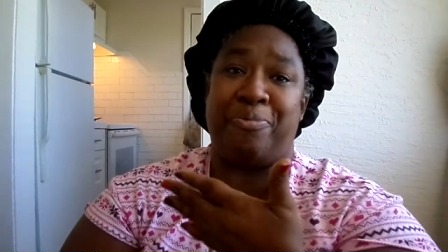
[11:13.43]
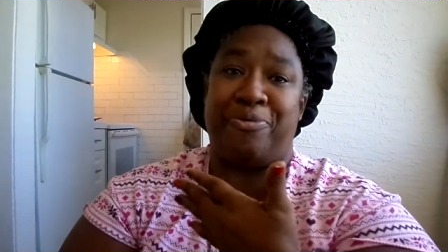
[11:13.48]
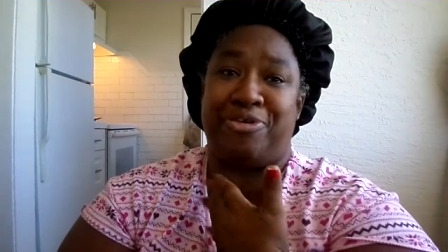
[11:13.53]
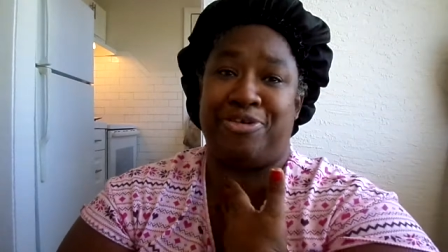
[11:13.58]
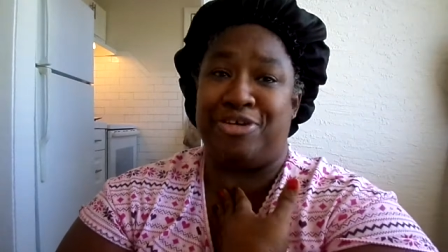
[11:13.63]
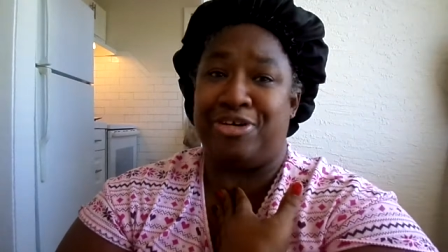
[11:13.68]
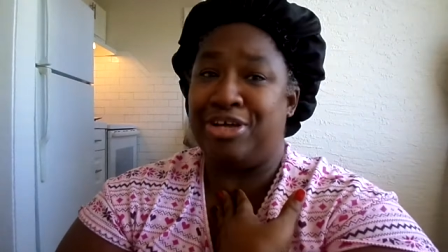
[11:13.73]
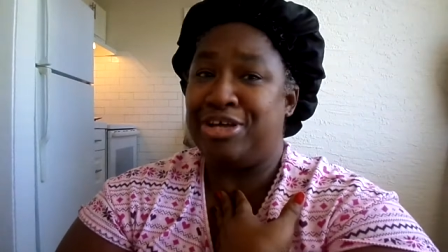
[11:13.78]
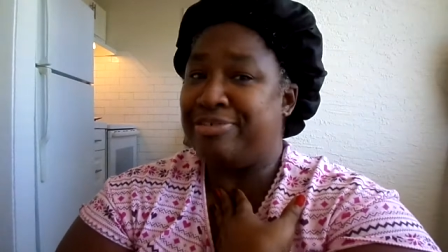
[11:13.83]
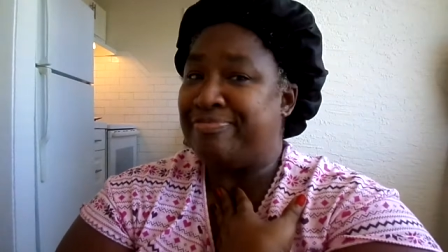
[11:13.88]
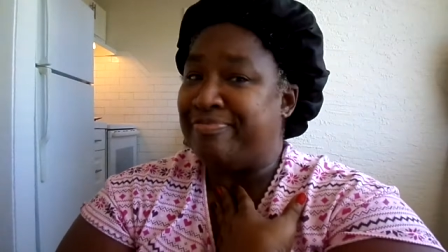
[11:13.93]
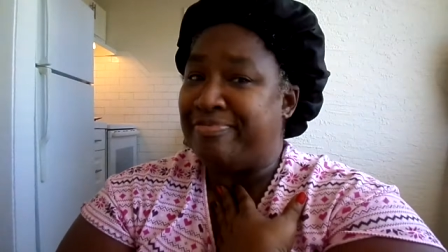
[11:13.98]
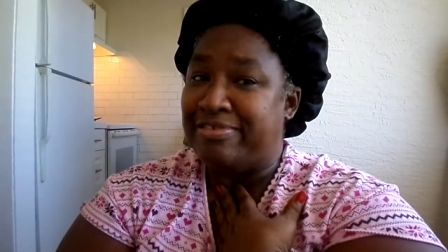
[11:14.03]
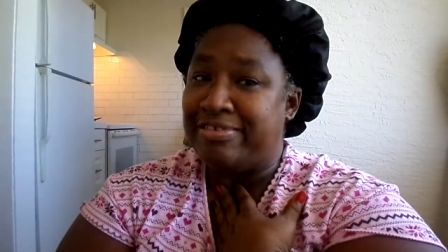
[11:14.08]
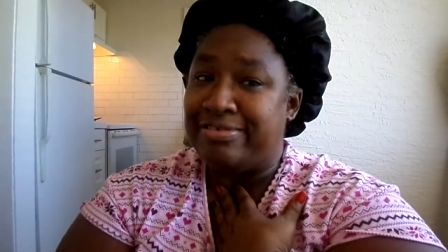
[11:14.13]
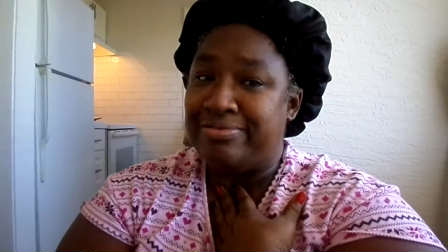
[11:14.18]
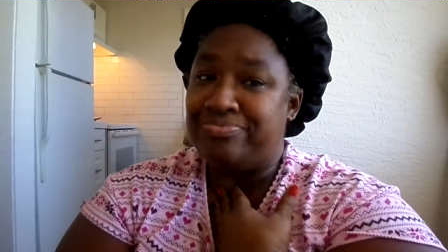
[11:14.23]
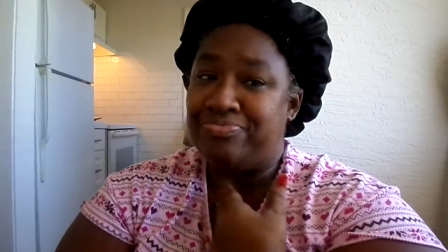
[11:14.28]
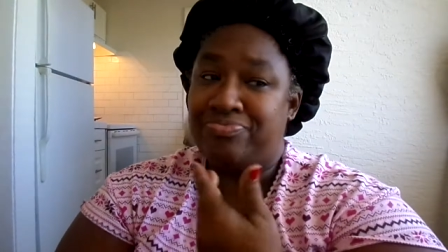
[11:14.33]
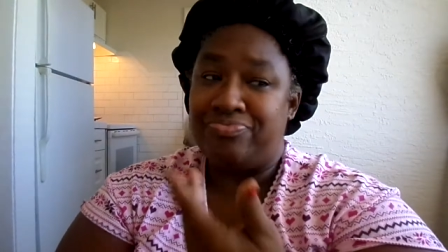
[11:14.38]
here,
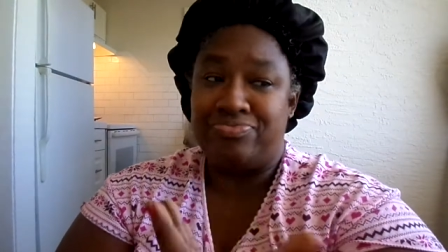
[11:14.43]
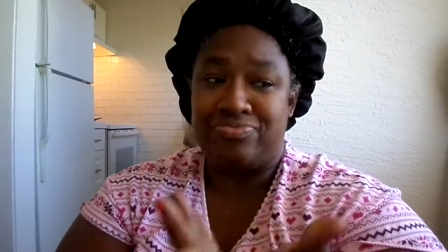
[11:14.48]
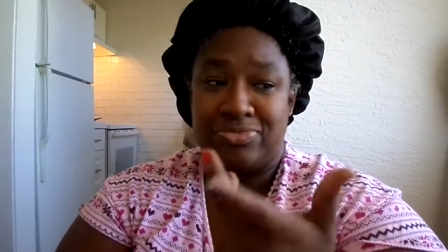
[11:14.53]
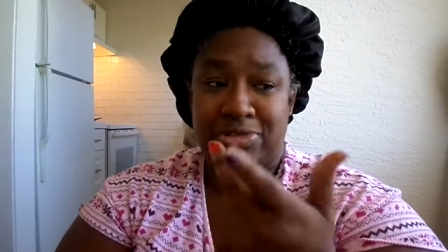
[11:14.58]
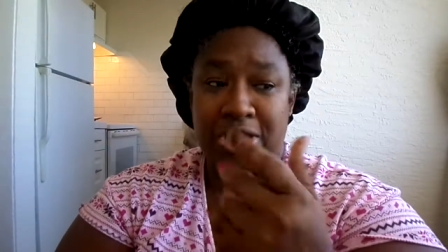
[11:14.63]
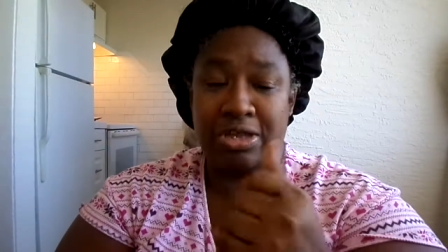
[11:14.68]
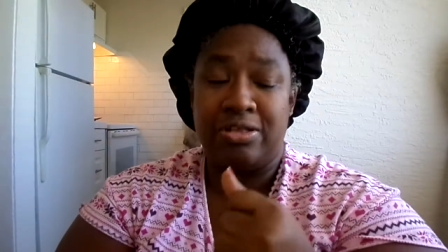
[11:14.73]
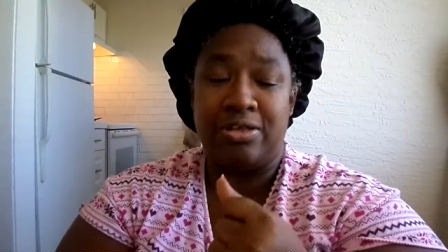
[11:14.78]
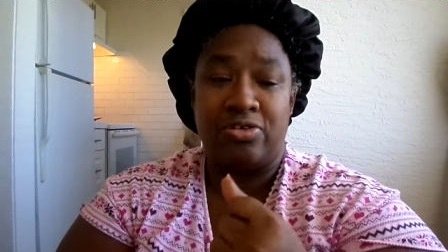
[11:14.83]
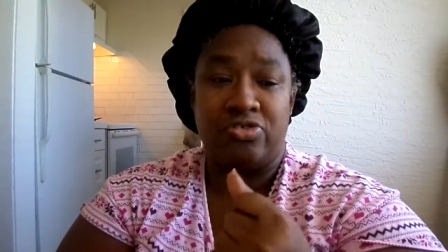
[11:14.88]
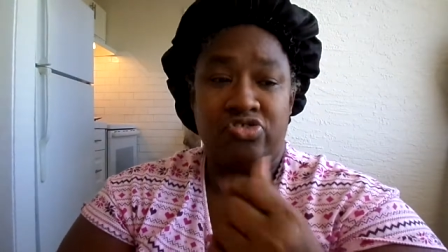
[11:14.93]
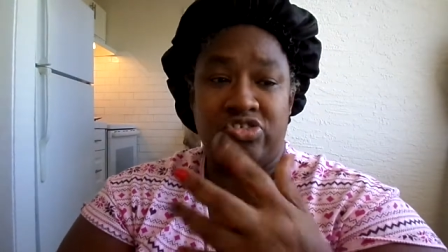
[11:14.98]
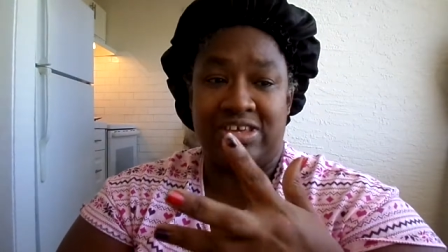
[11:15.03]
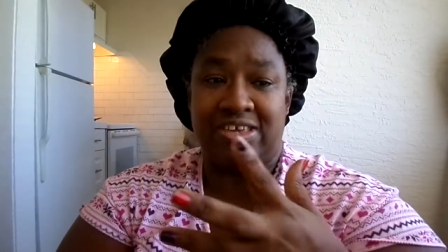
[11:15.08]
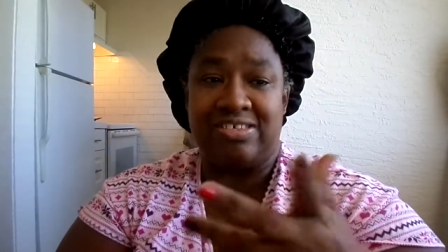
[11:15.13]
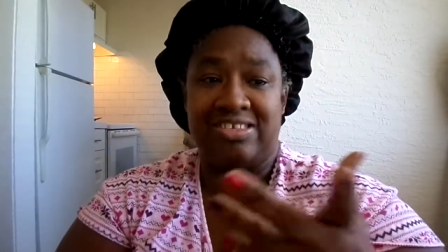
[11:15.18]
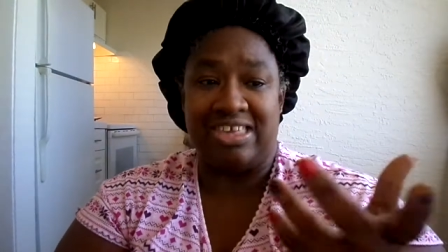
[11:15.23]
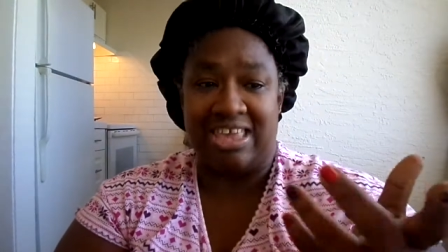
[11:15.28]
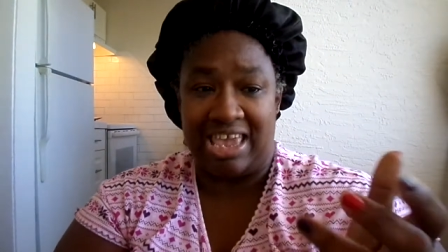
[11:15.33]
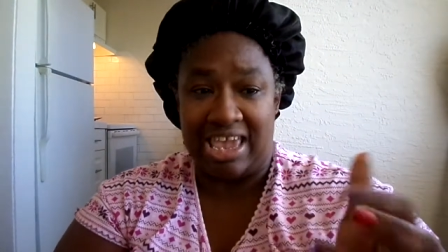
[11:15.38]
you know,
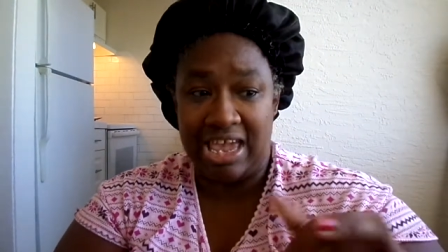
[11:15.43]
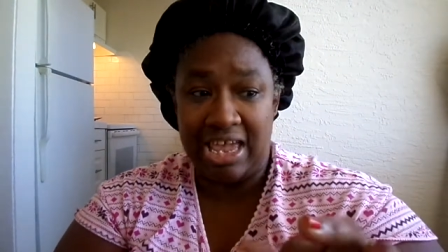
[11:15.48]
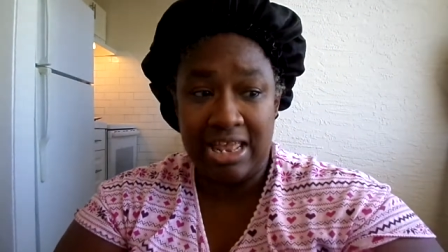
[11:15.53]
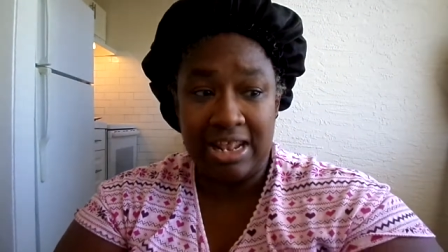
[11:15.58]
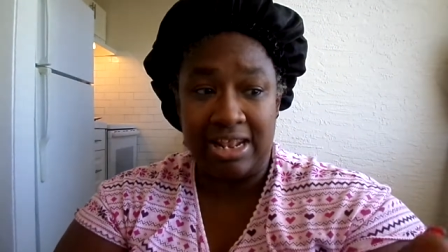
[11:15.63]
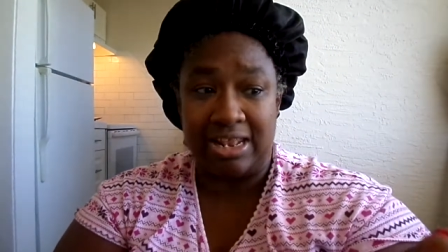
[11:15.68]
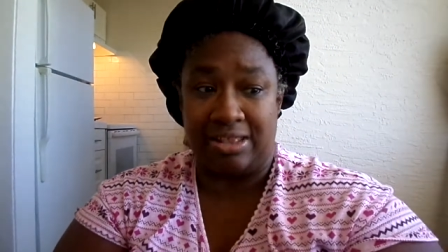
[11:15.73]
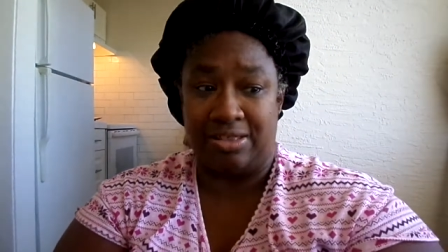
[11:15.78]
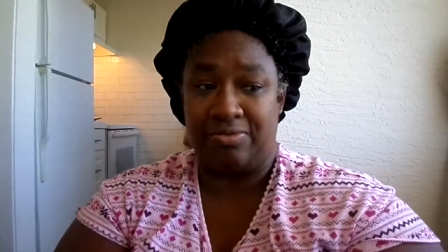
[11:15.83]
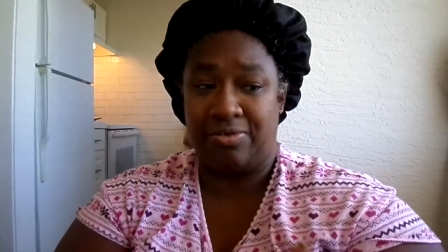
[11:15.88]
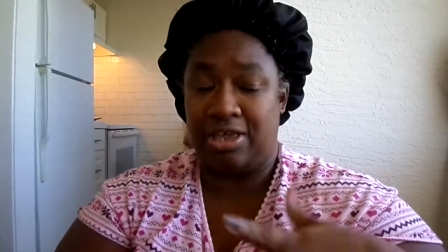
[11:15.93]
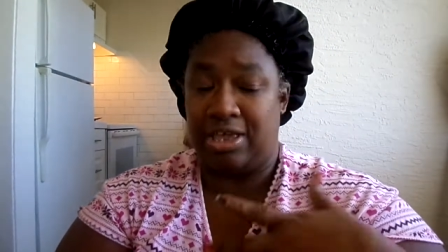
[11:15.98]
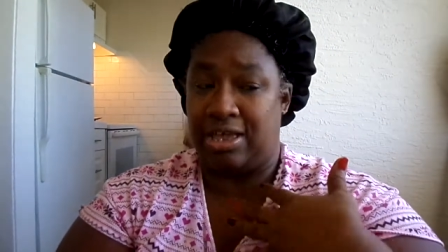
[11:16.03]
just eating.